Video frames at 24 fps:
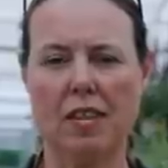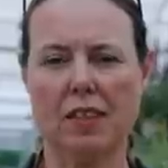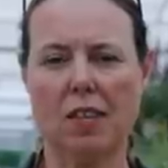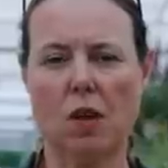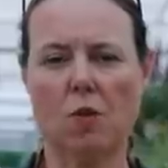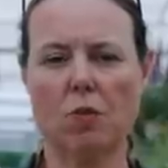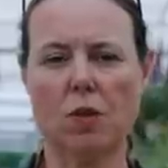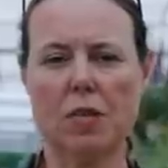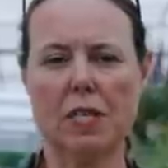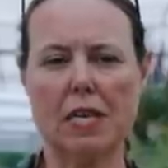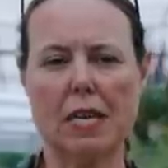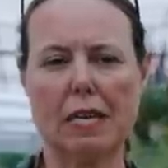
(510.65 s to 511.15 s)

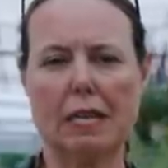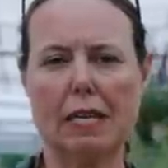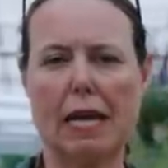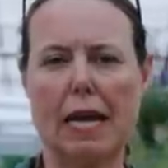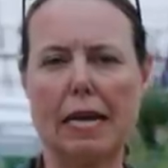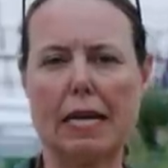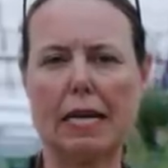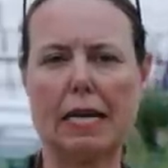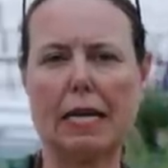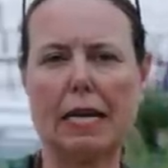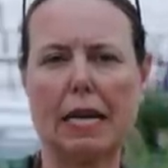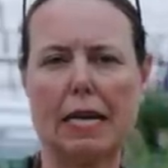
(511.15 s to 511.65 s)
They really
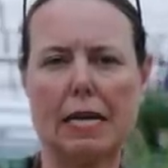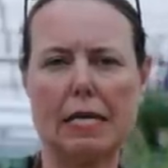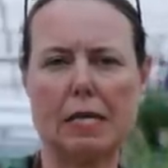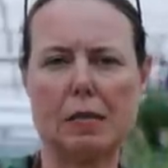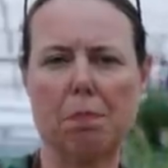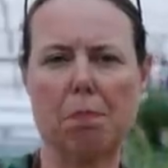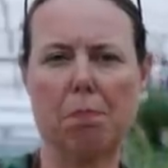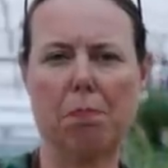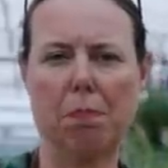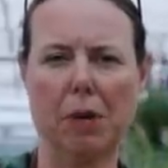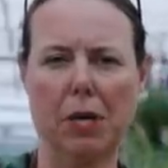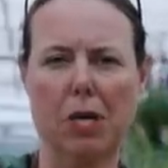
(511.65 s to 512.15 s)
like a nice
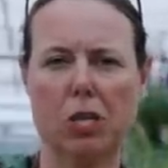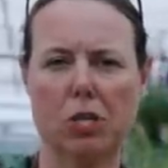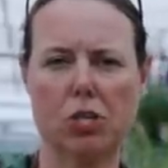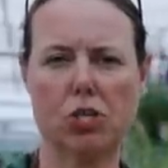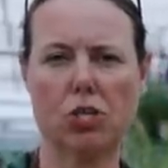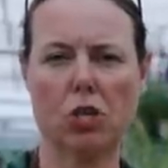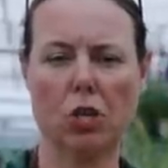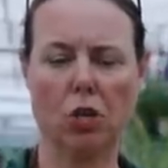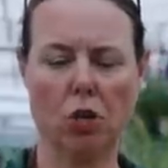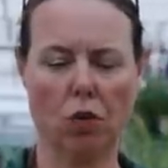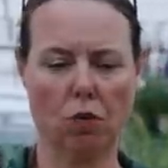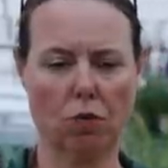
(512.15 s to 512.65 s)

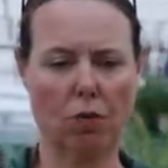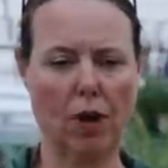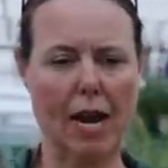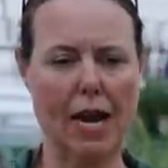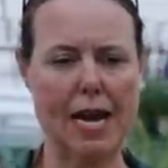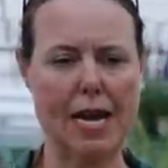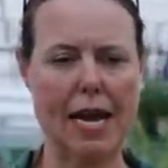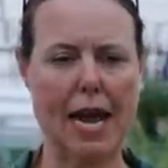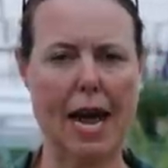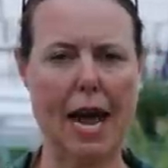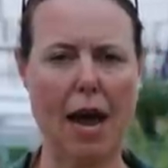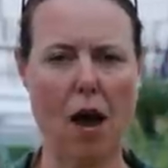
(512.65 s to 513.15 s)
bunch
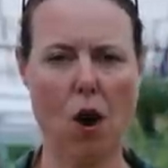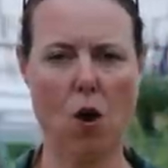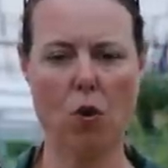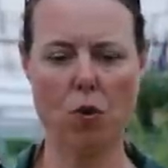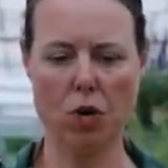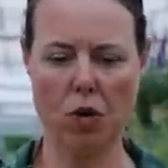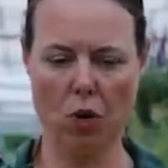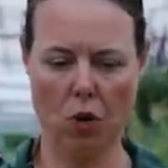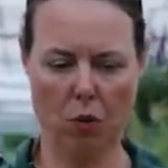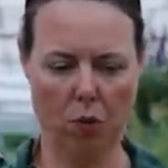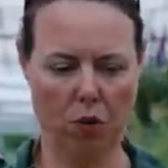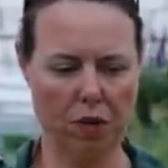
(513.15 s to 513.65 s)
right
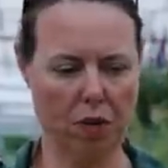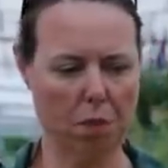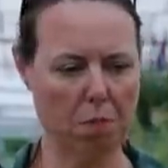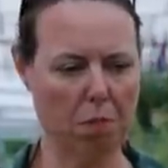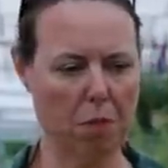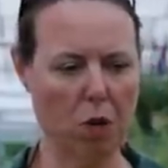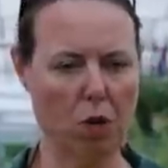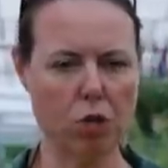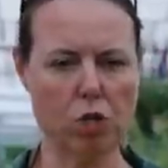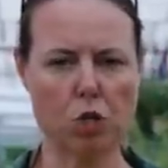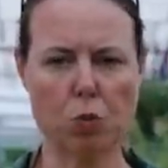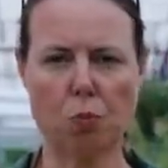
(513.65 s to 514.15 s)
out with a
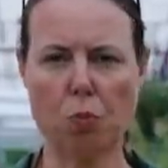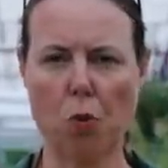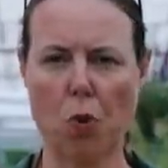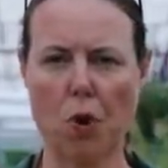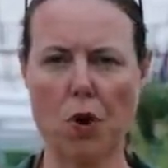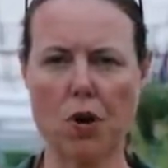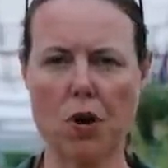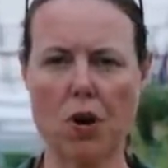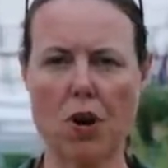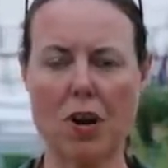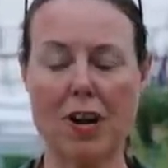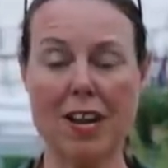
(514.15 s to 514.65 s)
mulch
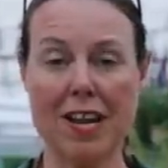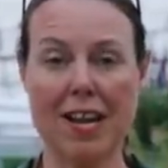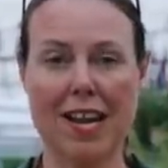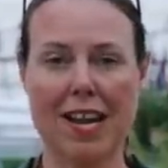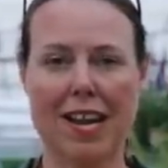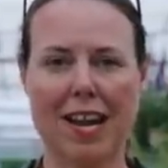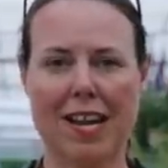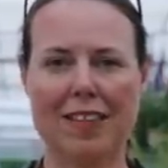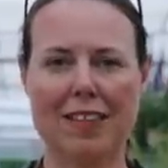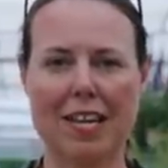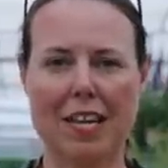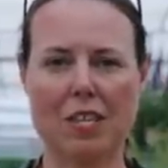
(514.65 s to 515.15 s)
border,
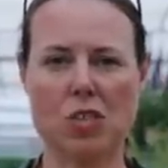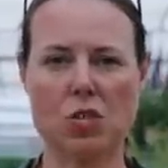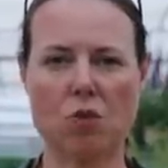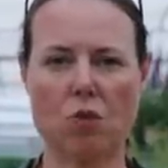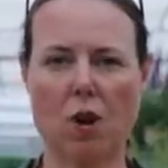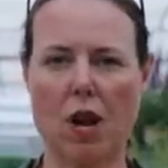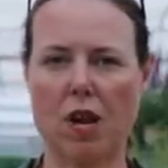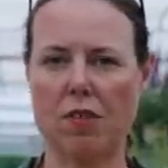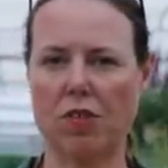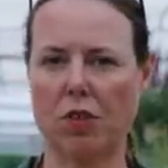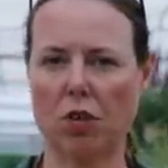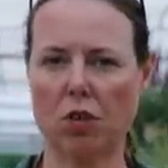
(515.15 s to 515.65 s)
and that's
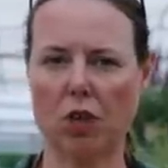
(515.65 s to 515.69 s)
great.